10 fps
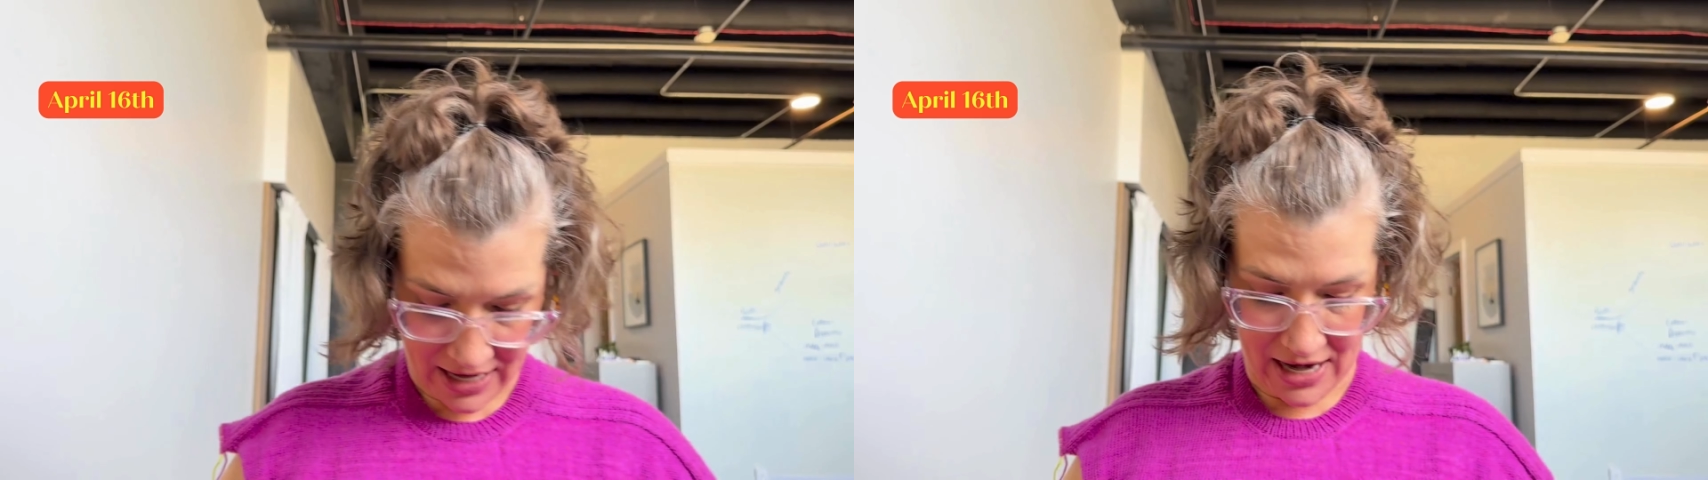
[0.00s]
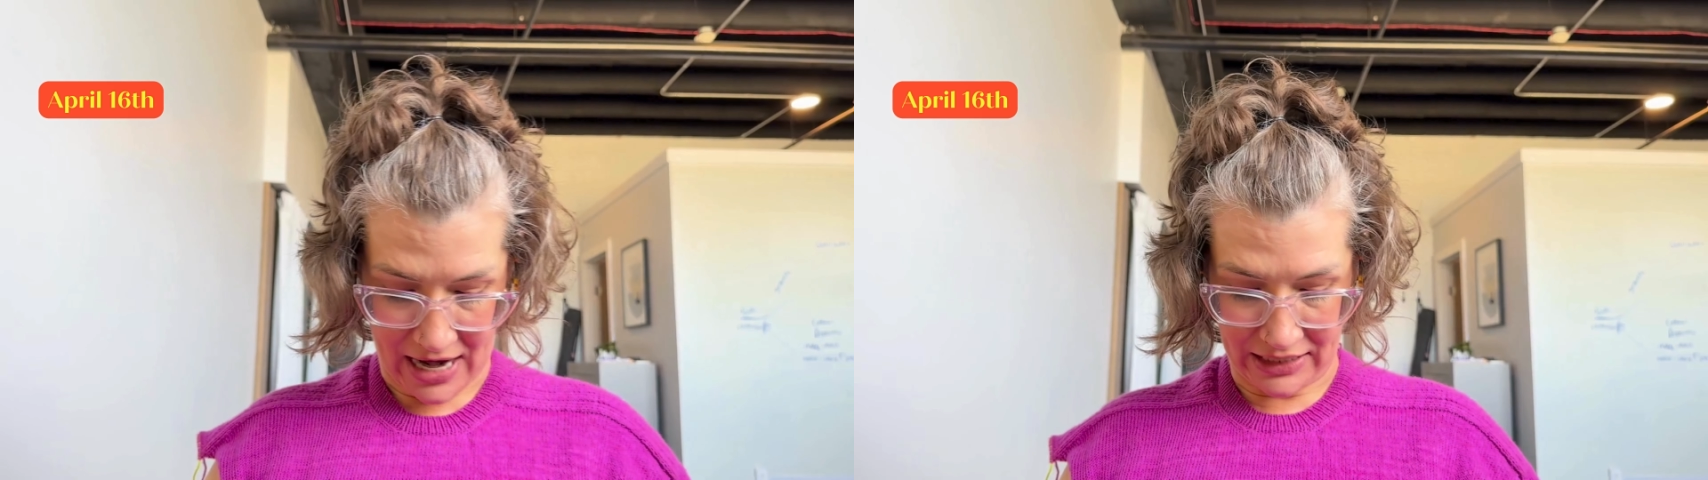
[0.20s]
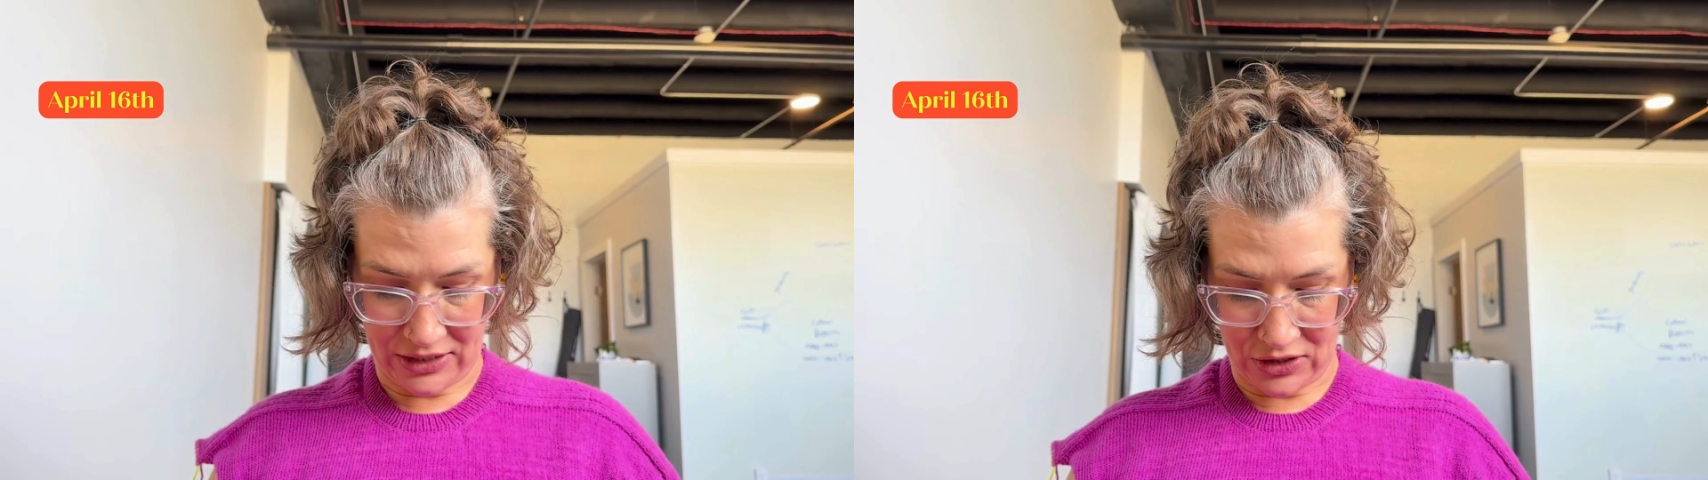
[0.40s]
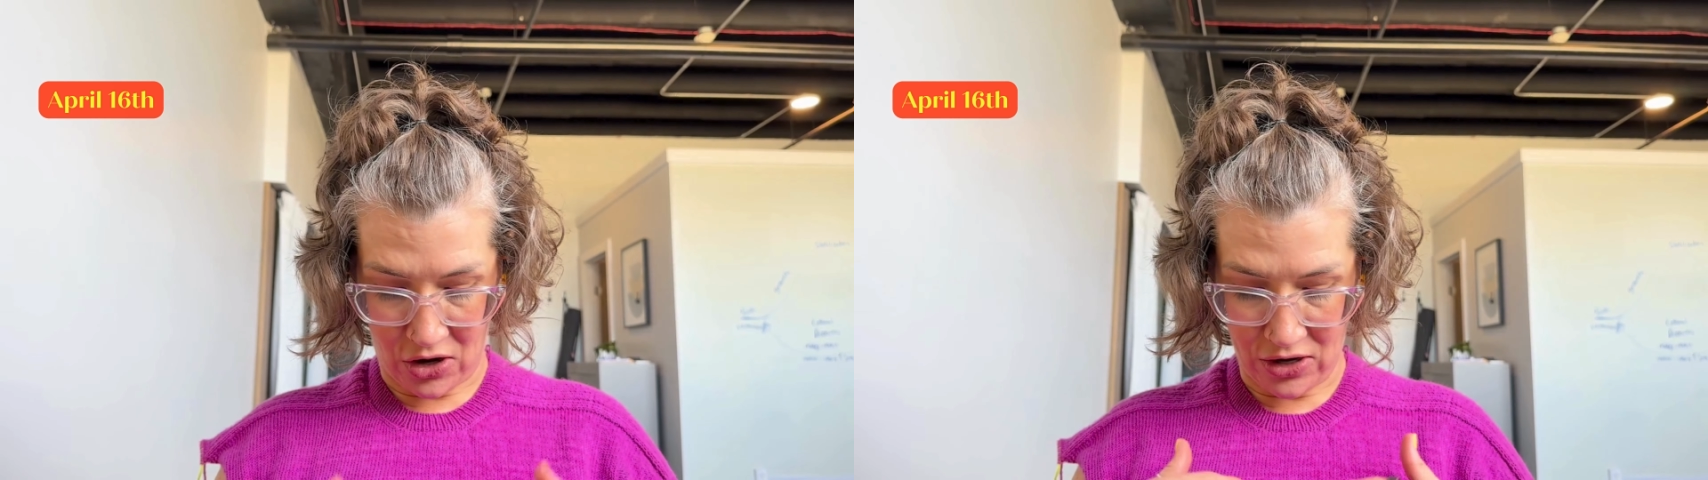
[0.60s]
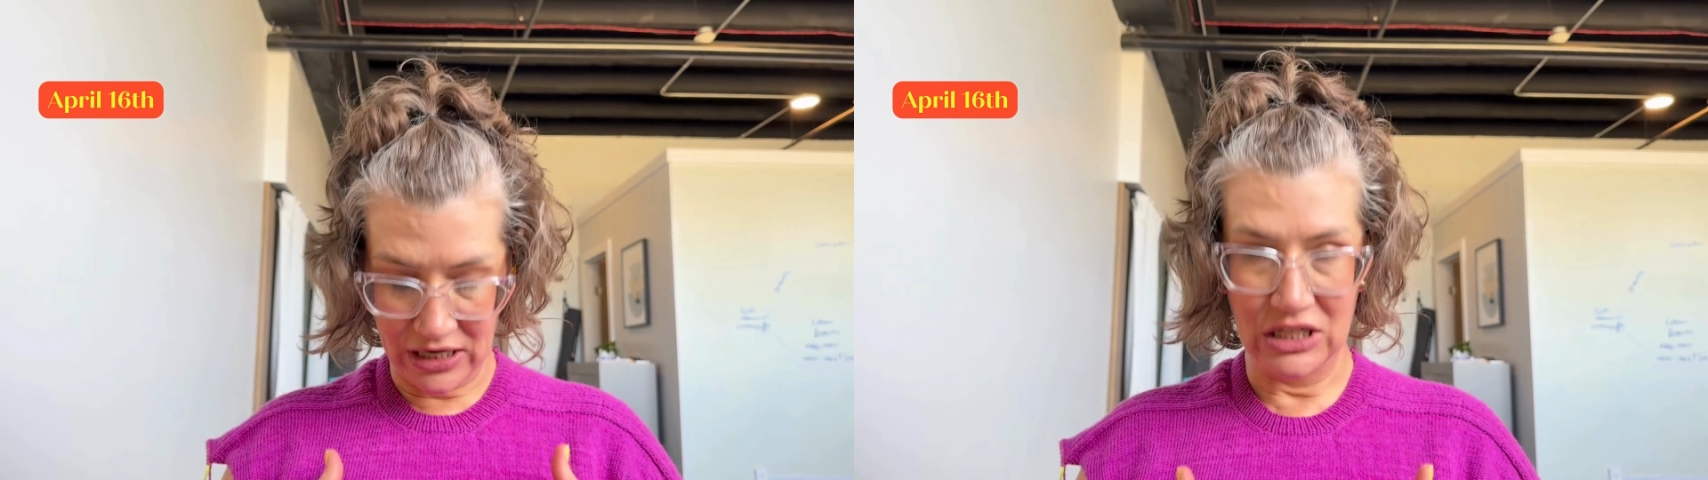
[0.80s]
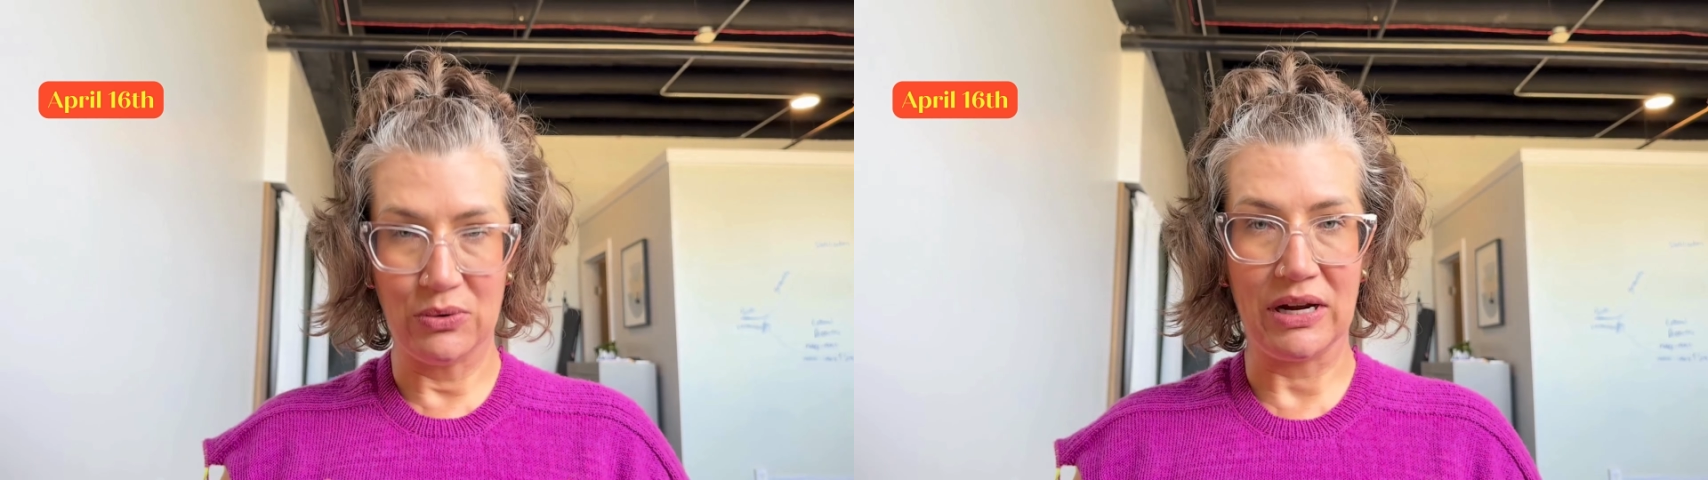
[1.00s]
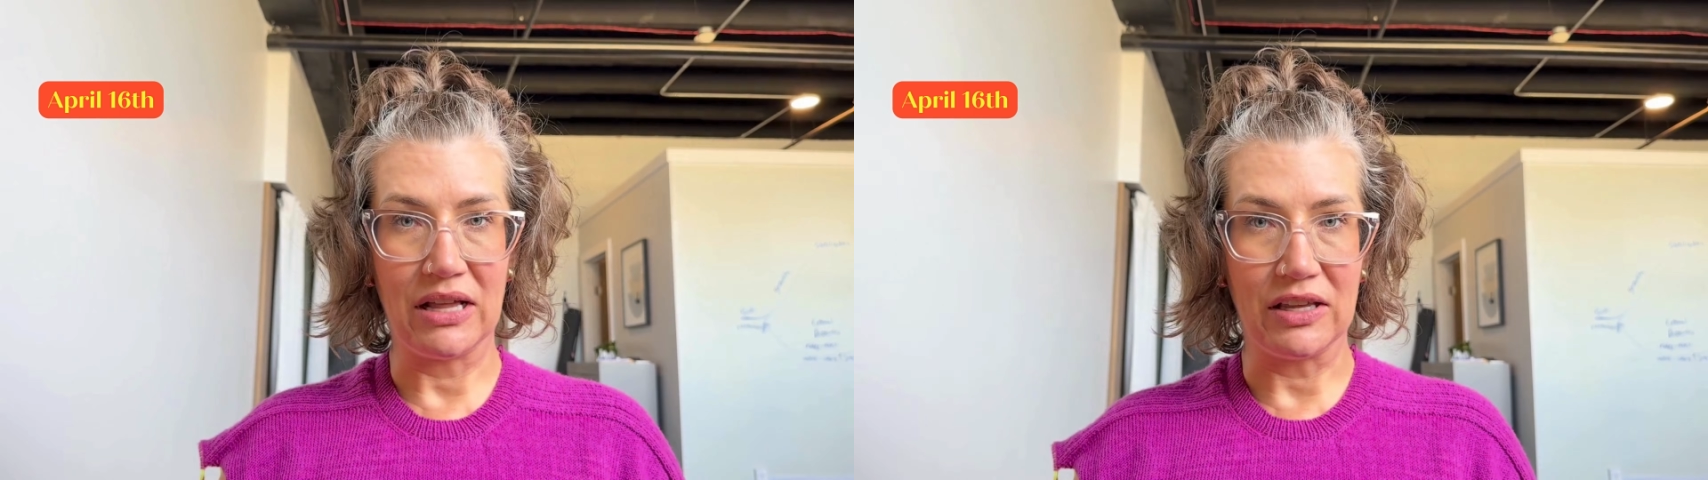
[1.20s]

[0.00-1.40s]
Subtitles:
I started doing a